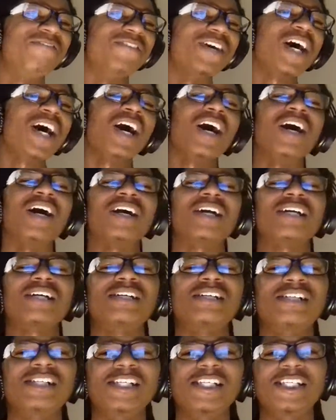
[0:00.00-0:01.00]
Fuck.
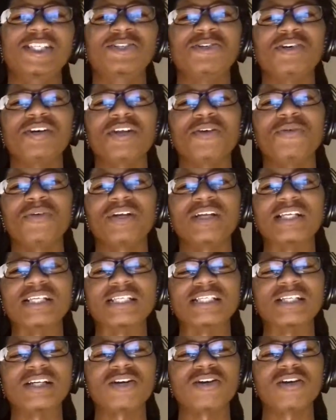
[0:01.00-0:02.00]

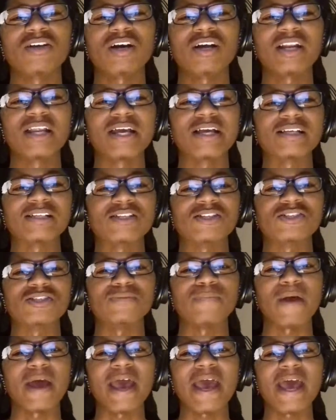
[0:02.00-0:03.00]
21-0. Y'all niggas are
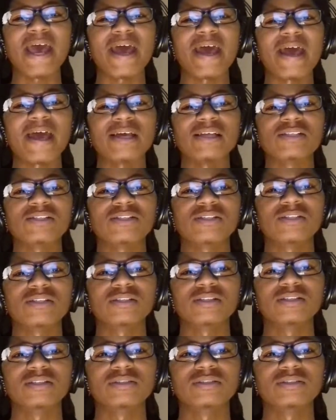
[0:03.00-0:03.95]
some ass.